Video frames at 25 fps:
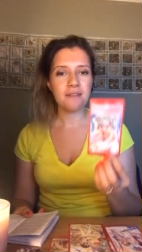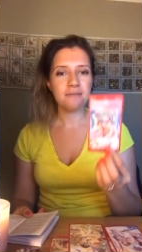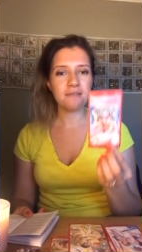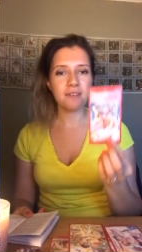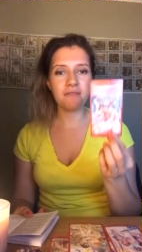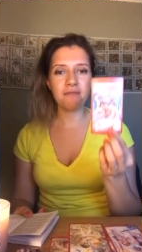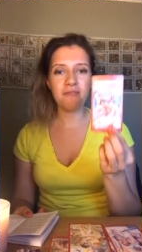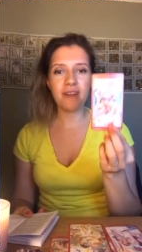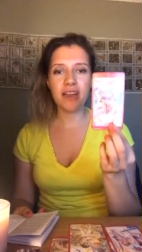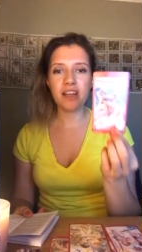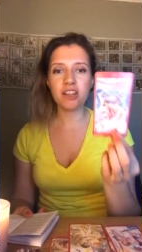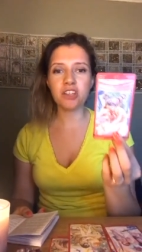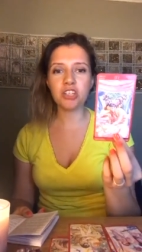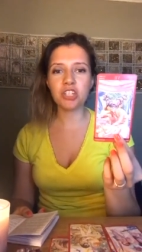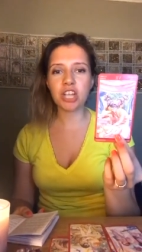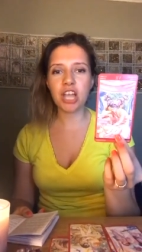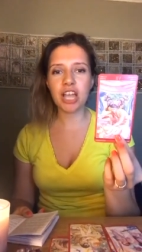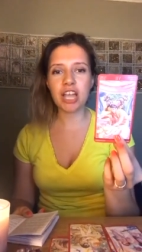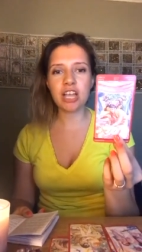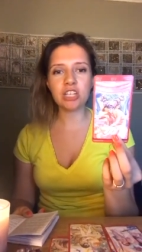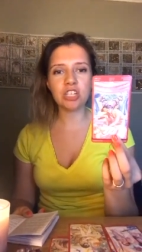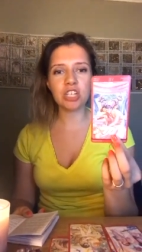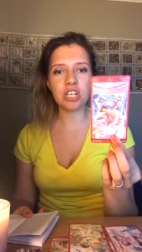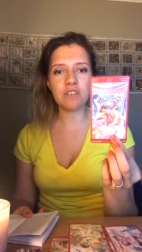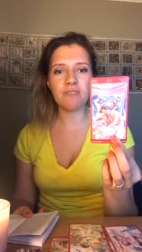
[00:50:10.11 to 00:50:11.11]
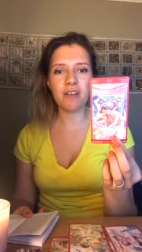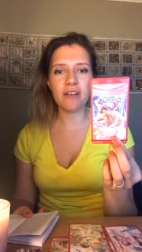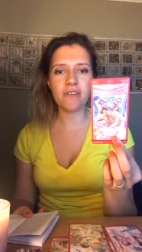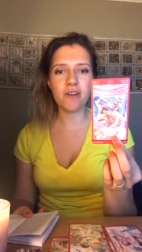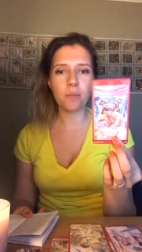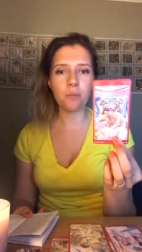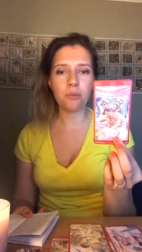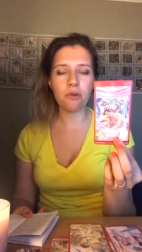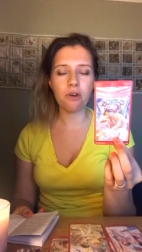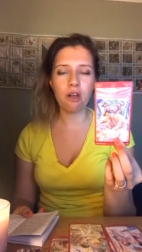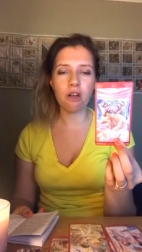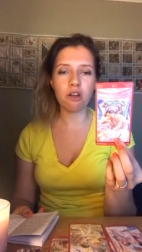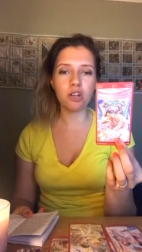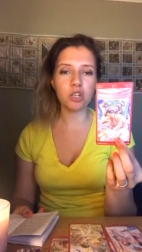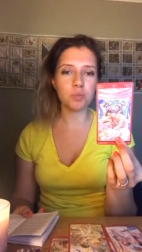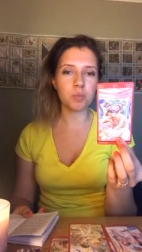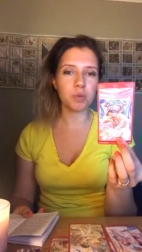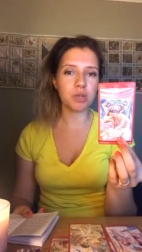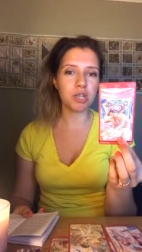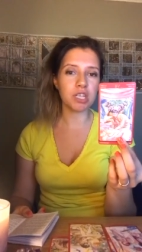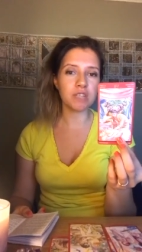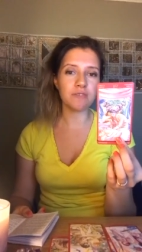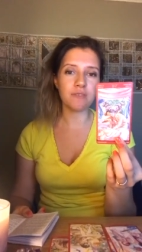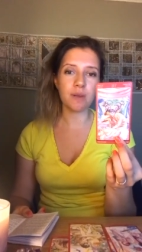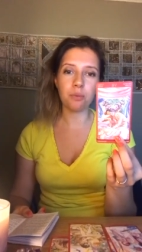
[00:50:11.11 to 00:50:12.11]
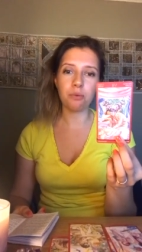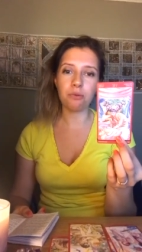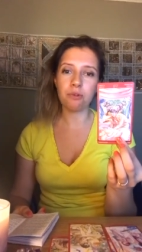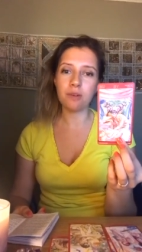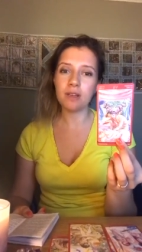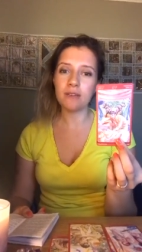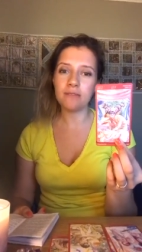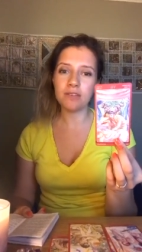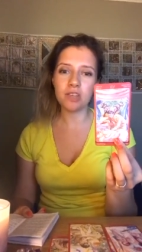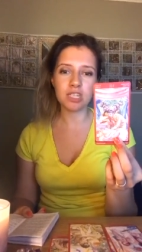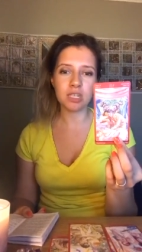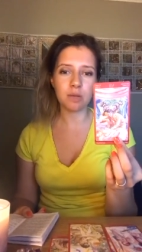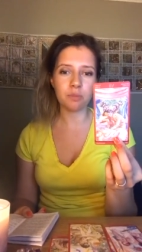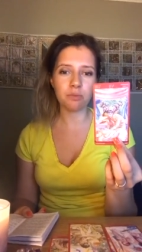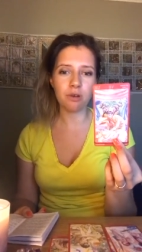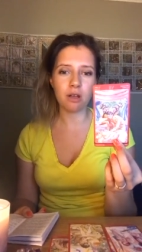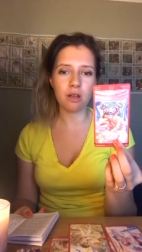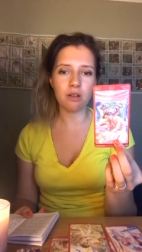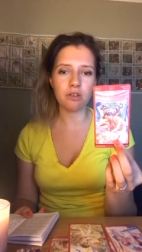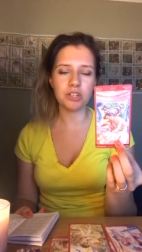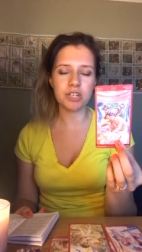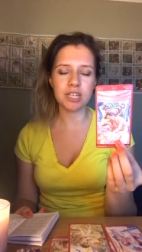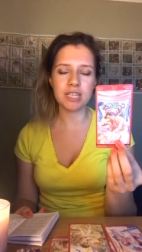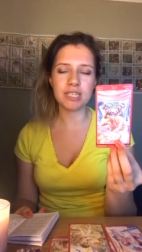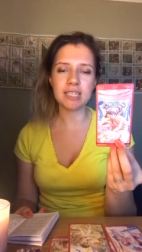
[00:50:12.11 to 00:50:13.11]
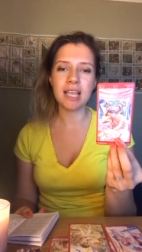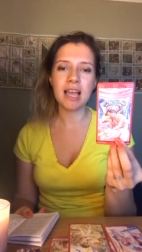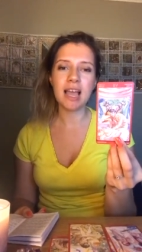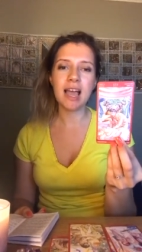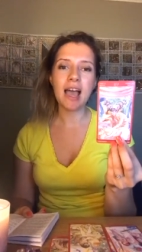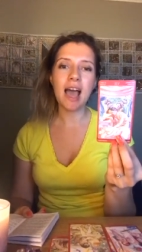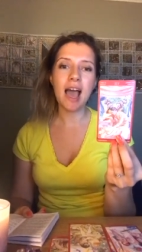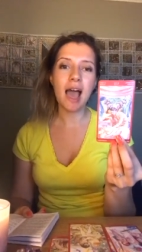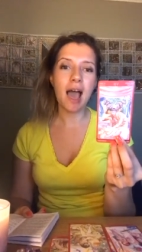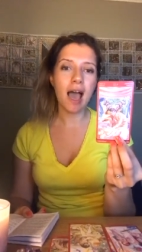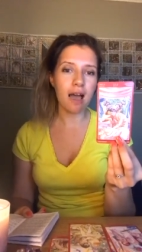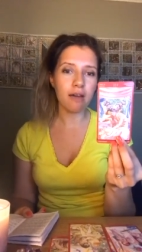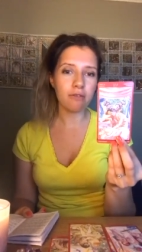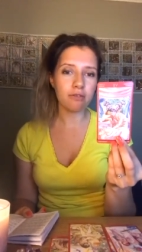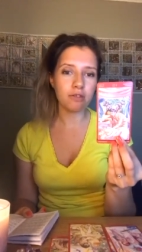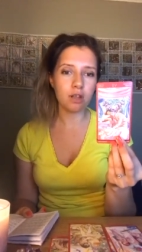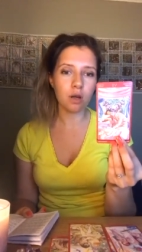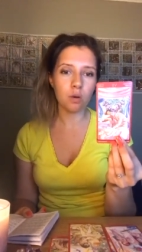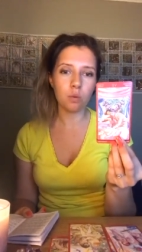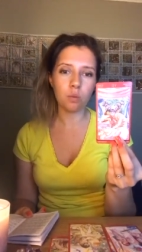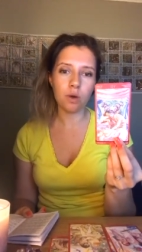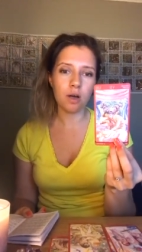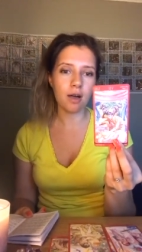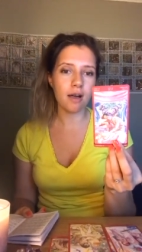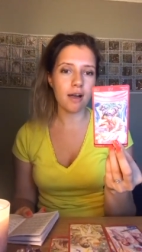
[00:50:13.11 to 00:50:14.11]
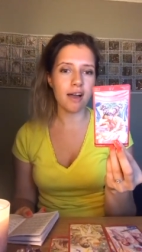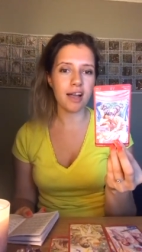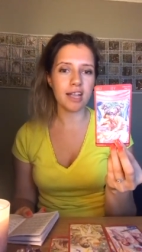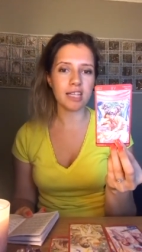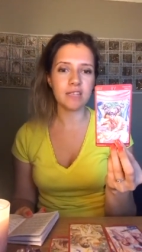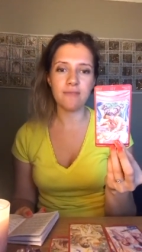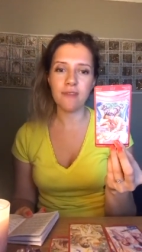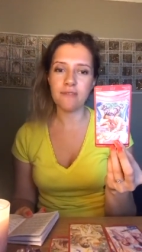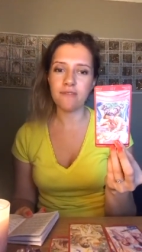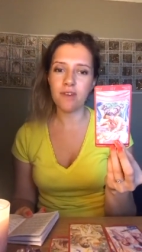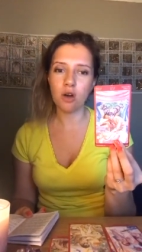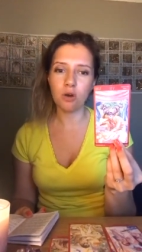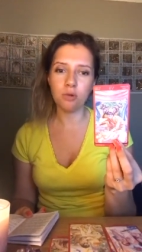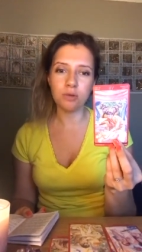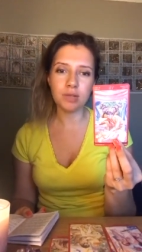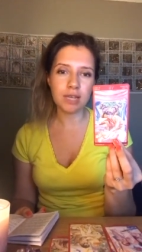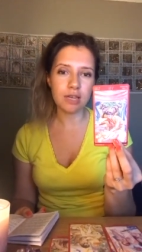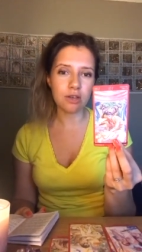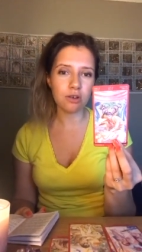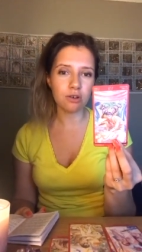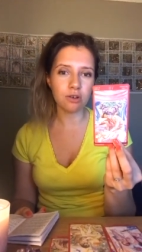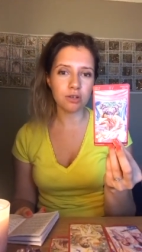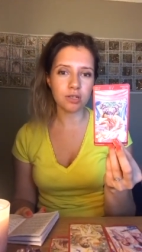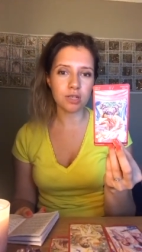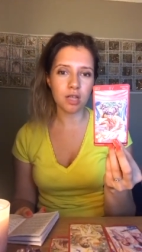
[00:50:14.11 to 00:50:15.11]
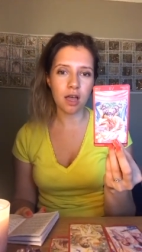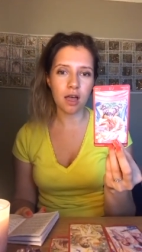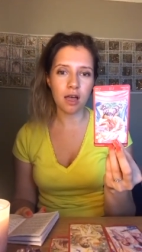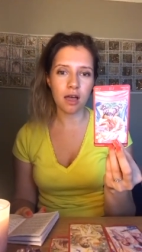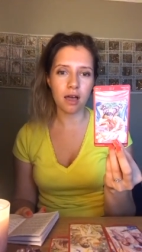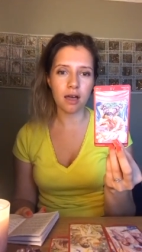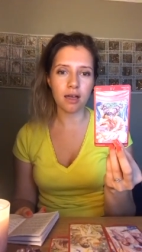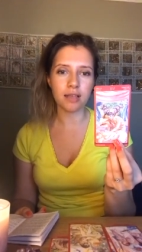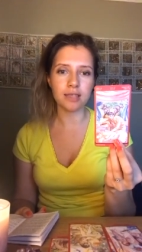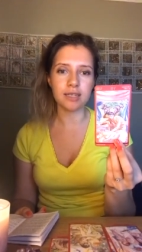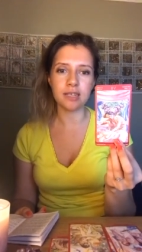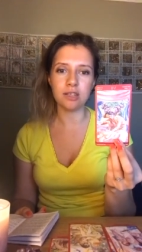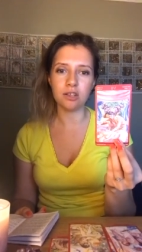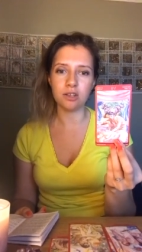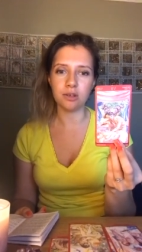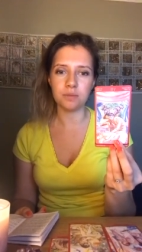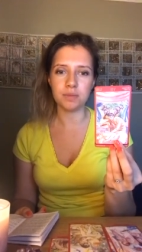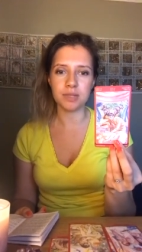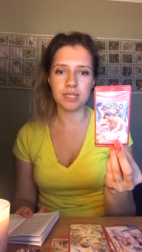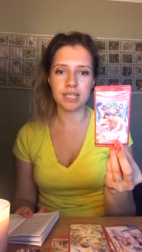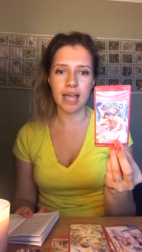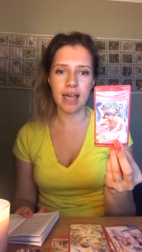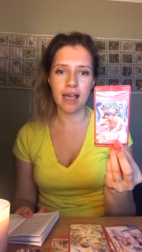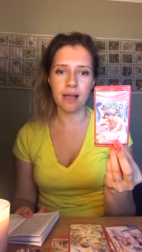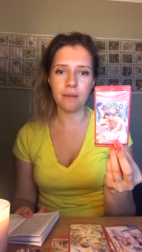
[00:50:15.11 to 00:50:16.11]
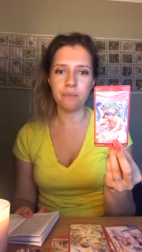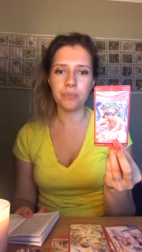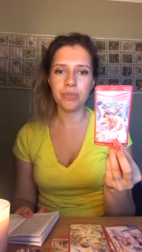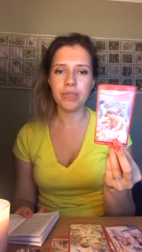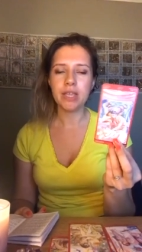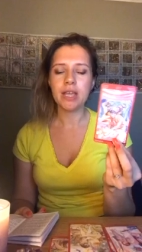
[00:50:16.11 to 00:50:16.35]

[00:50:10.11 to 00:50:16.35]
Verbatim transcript: But they are changing their approach because their previous approaches have not worked. They've only caused hurt and upset.